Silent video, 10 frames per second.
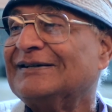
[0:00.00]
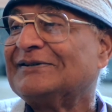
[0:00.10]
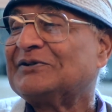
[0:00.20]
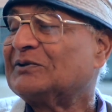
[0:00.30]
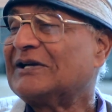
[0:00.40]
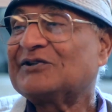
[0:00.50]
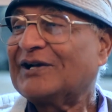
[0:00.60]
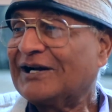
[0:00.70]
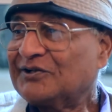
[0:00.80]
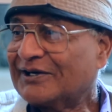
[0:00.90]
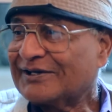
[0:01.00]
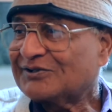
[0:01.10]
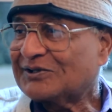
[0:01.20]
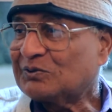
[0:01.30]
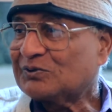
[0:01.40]
so that's another
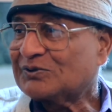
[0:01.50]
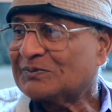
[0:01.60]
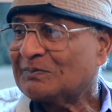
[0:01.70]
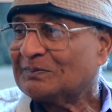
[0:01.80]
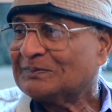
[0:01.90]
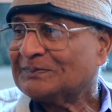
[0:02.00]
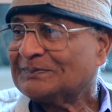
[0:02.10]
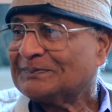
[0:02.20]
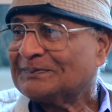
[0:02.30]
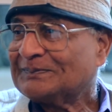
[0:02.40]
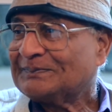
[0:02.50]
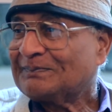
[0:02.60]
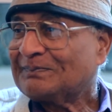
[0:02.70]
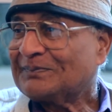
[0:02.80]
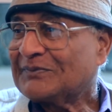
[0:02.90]
excuse.
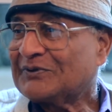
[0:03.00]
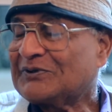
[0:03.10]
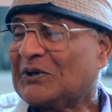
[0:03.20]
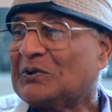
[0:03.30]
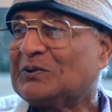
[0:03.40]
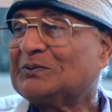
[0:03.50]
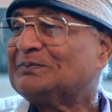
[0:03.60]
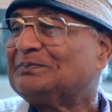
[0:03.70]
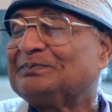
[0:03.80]
So